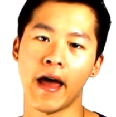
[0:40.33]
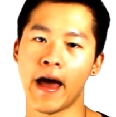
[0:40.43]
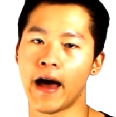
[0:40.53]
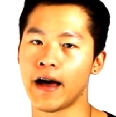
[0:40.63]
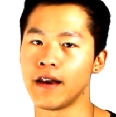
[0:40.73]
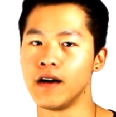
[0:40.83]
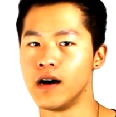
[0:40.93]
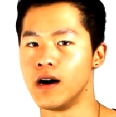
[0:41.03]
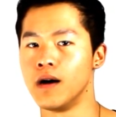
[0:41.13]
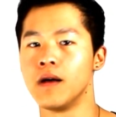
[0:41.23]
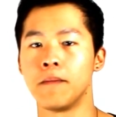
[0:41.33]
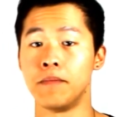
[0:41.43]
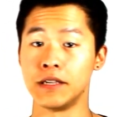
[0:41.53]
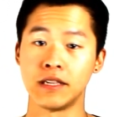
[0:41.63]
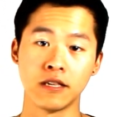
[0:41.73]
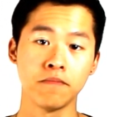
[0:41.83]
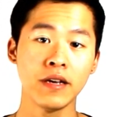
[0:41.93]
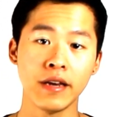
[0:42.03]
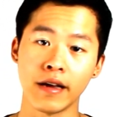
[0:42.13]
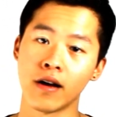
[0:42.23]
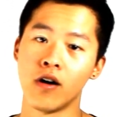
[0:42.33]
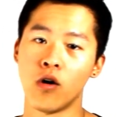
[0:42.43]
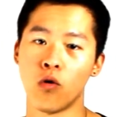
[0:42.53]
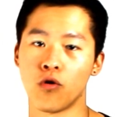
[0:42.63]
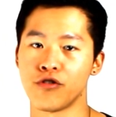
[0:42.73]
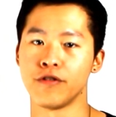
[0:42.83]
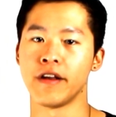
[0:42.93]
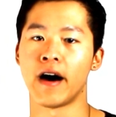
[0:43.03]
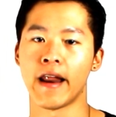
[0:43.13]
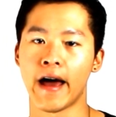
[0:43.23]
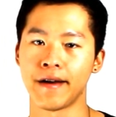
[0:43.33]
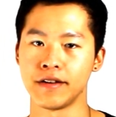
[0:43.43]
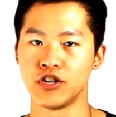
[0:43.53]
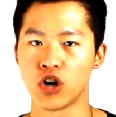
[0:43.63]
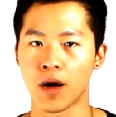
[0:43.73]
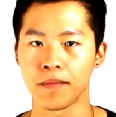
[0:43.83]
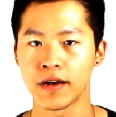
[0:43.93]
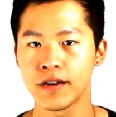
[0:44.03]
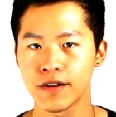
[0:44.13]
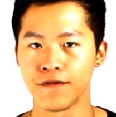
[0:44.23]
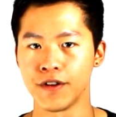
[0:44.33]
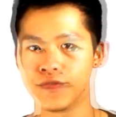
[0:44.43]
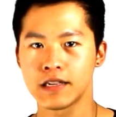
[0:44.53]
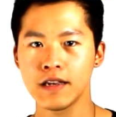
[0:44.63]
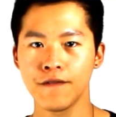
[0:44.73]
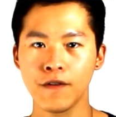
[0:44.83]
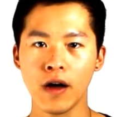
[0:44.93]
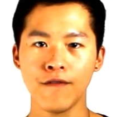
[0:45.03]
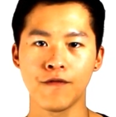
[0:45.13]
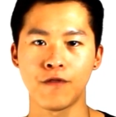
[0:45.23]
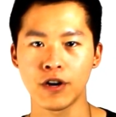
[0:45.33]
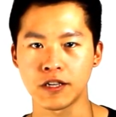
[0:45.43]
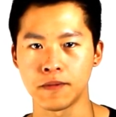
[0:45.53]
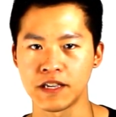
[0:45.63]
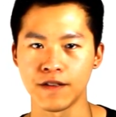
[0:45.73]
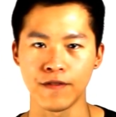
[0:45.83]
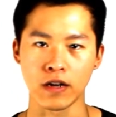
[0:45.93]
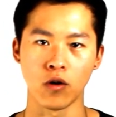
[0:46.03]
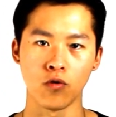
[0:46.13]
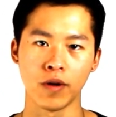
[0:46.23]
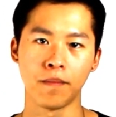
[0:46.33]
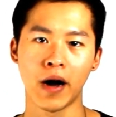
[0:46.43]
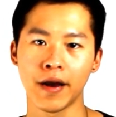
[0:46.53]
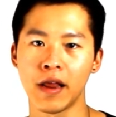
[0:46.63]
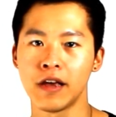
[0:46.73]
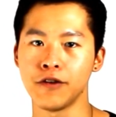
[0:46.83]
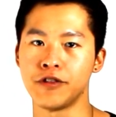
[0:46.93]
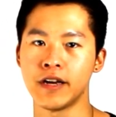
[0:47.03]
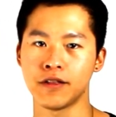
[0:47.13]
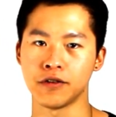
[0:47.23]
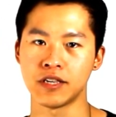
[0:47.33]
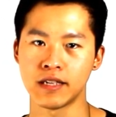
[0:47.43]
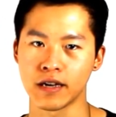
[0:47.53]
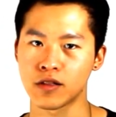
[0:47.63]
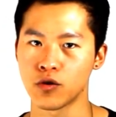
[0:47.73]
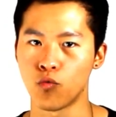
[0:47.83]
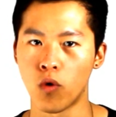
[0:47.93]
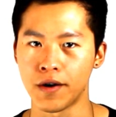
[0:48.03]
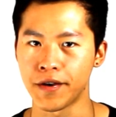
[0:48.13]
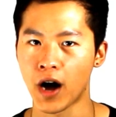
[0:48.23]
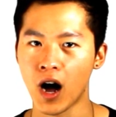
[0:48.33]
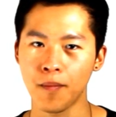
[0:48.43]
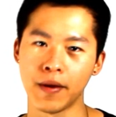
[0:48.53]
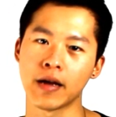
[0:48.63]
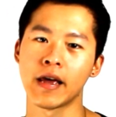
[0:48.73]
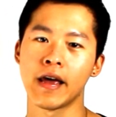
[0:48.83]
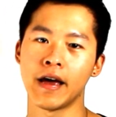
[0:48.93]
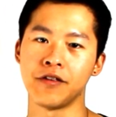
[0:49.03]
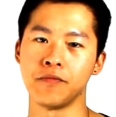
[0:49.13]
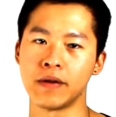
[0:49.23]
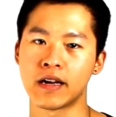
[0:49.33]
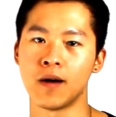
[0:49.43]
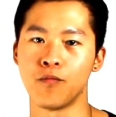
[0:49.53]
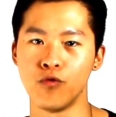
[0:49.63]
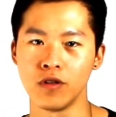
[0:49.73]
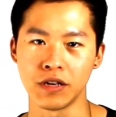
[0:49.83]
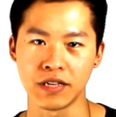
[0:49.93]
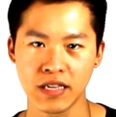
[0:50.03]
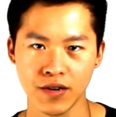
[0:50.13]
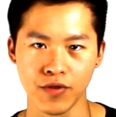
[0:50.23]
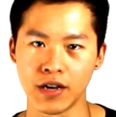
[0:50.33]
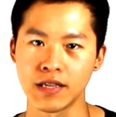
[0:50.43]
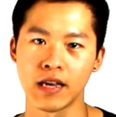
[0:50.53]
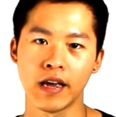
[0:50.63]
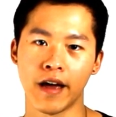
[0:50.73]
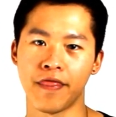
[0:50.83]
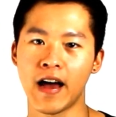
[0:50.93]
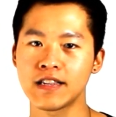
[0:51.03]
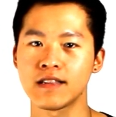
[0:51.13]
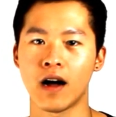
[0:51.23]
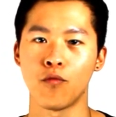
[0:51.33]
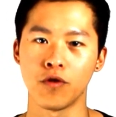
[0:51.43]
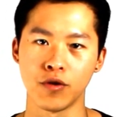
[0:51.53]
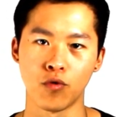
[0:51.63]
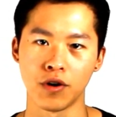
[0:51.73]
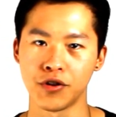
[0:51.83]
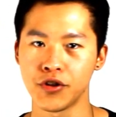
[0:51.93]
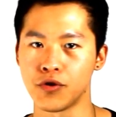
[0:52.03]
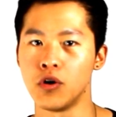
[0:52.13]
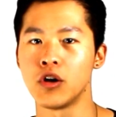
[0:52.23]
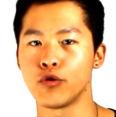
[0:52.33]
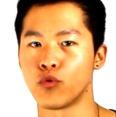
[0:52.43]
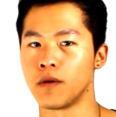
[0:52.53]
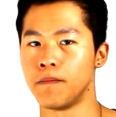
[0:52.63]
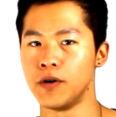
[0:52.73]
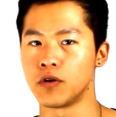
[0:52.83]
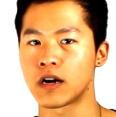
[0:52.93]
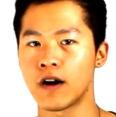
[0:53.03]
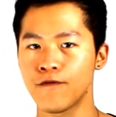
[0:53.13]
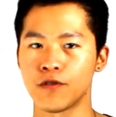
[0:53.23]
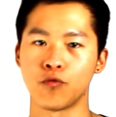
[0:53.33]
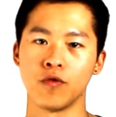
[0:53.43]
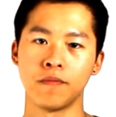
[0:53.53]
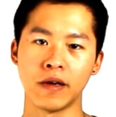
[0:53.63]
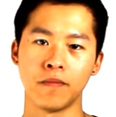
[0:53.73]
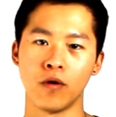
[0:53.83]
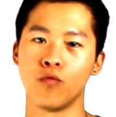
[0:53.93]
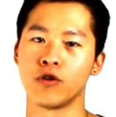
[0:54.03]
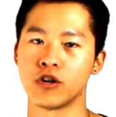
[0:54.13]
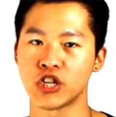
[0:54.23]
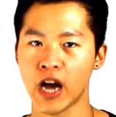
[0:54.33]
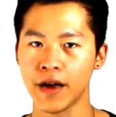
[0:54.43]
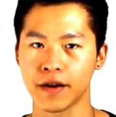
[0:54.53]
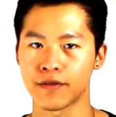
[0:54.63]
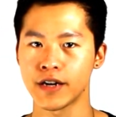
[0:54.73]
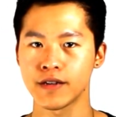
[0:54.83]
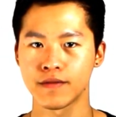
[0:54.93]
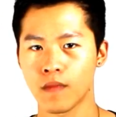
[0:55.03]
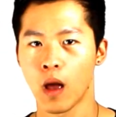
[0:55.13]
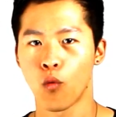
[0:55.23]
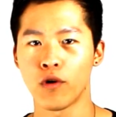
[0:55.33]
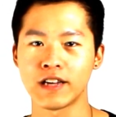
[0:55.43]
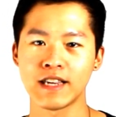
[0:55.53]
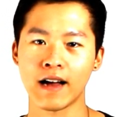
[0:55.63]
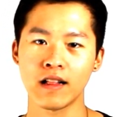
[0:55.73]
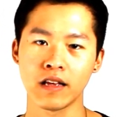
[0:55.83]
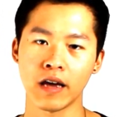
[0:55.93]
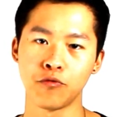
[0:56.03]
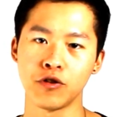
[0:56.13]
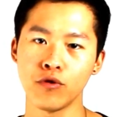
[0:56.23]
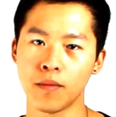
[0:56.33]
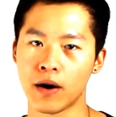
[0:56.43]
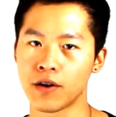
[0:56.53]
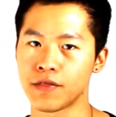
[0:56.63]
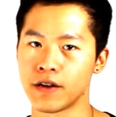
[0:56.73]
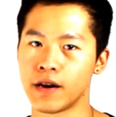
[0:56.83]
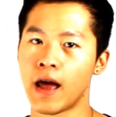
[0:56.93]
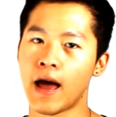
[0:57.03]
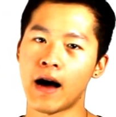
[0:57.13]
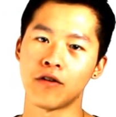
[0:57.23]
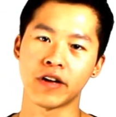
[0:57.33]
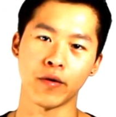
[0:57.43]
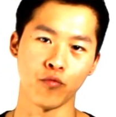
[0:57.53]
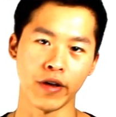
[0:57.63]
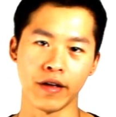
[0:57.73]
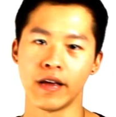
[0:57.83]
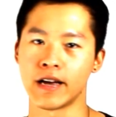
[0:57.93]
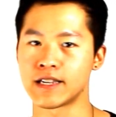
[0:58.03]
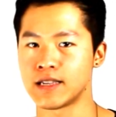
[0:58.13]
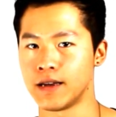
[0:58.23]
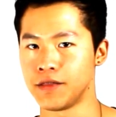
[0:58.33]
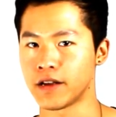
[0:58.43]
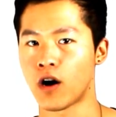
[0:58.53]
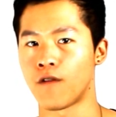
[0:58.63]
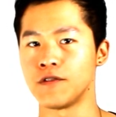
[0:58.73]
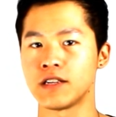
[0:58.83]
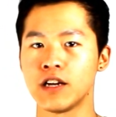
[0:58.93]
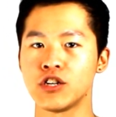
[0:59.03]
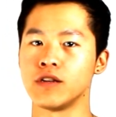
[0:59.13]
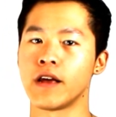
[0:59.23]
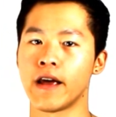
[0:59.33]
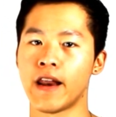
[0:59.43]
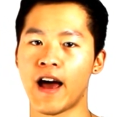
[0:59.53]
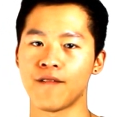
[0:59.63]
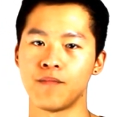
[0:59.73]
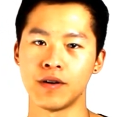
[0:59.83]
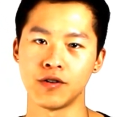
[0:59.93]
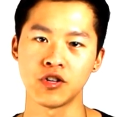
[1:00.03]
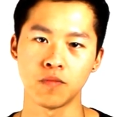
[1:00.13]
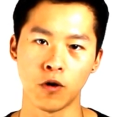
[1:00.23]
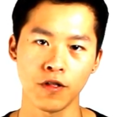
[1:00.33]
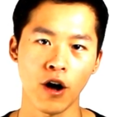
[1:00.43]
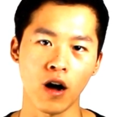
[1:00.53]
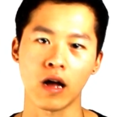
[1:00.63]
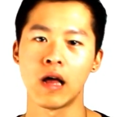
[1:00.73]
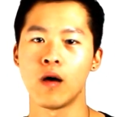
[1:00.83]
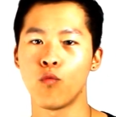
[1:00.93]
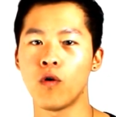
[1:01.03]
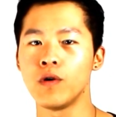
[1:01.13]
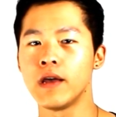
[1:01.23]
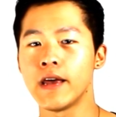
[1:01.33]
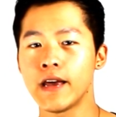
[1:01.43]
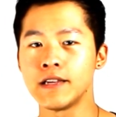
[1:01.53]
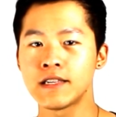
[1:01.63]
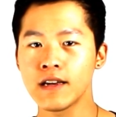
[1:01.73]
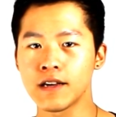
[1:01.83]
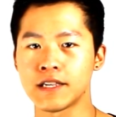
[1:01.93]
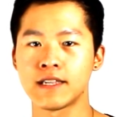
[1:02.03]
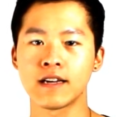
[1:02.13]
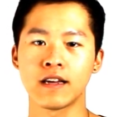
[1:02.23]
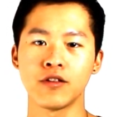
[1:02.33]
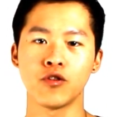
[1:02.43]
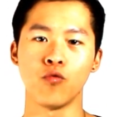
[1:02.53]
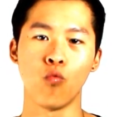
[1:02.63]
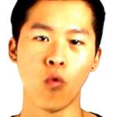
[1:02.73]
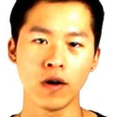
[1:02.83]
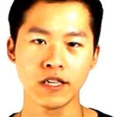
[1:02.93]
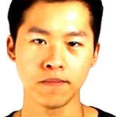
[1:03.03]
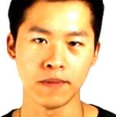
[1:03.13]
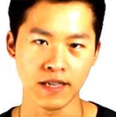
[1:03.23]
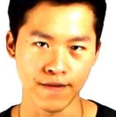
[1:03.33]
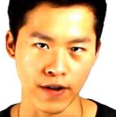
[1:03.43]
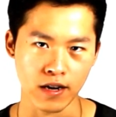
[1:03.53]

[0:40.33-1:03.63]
at a business meeting or you're not at a job interview. See, if you have a very specific goal in mind, you tend to stick to one topic and you become really serious, and that's not what you want to do. You want to build comfort with people when you're chatting, right? What exactly can we do about it then? How can we extend the conversation and have better small talk? Well, instead of sticking to one specific